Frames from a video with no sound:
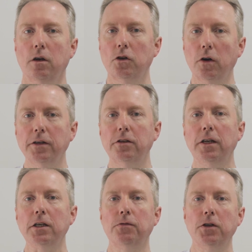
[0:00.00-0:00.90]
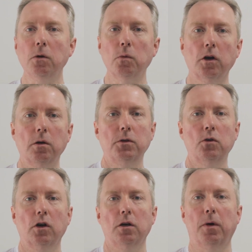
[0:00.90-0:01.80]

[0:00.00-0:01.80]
So in today's video we're going to be talking